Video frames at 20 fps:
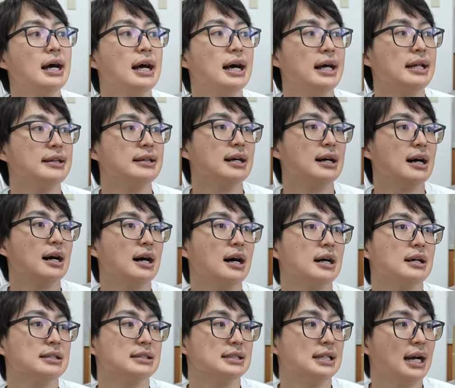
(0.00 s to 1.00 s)
and
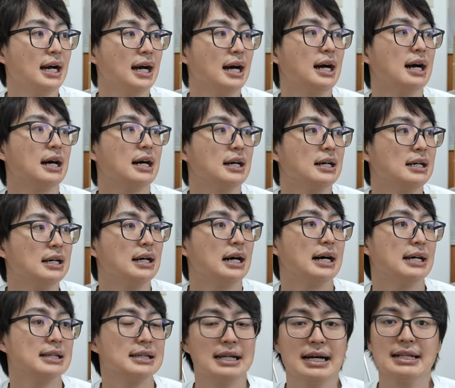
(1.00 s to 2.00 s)
yeah,
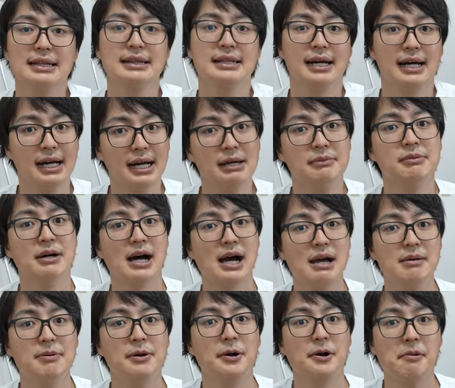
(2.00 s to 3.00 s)
at that time,
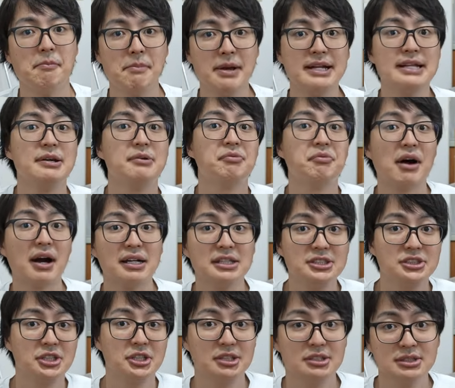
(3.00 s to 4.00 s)
I bought many
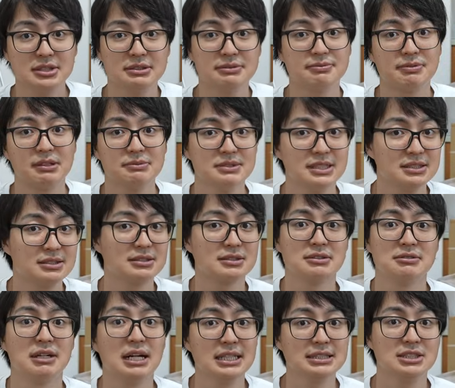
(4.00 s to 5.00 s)
furnitures from the
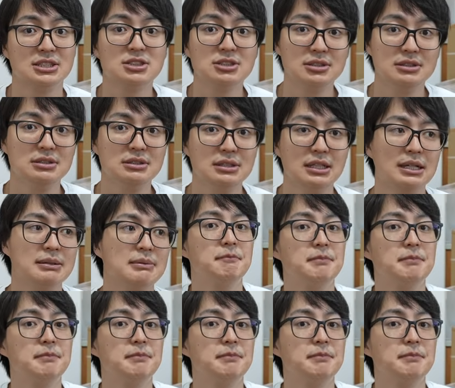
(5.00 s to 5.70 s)
scratch too,